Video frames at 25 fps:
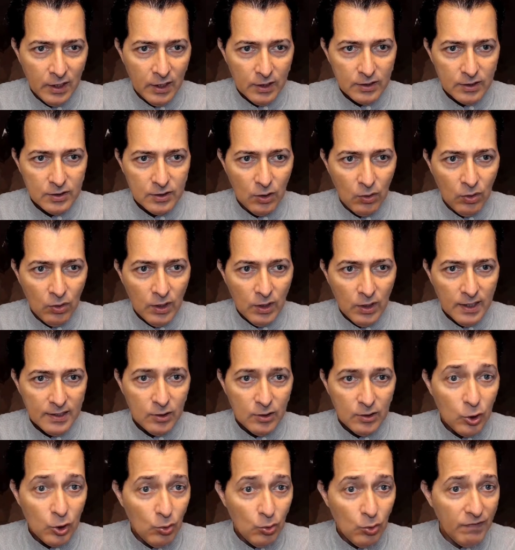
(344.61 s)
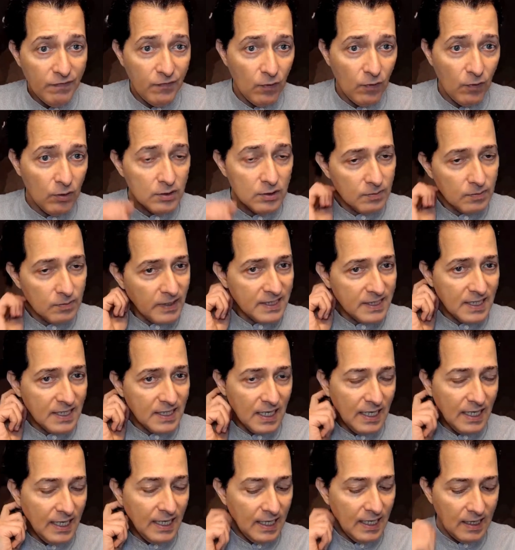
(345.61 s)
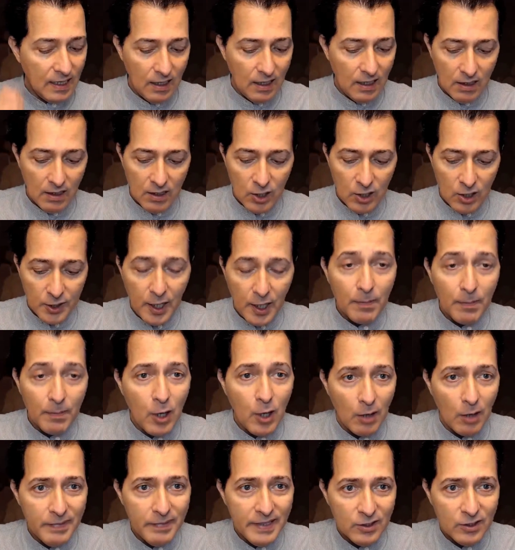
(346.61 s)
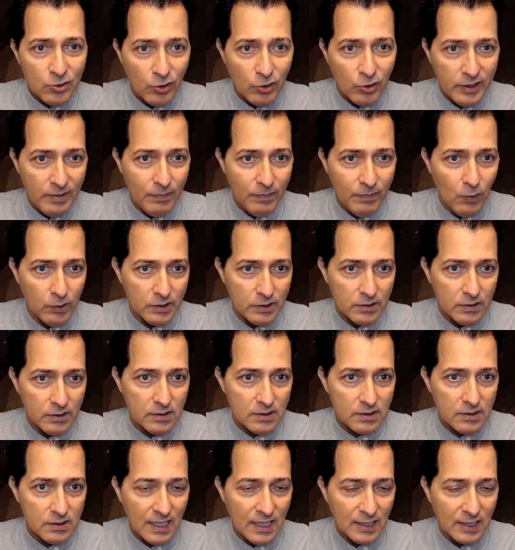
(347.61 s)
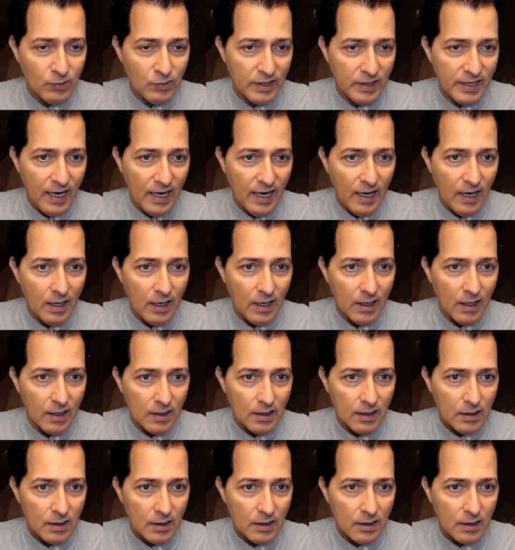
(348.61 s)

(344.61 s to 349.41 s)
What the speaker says: So the UFOs basically are upcoming turning points. That's what they are.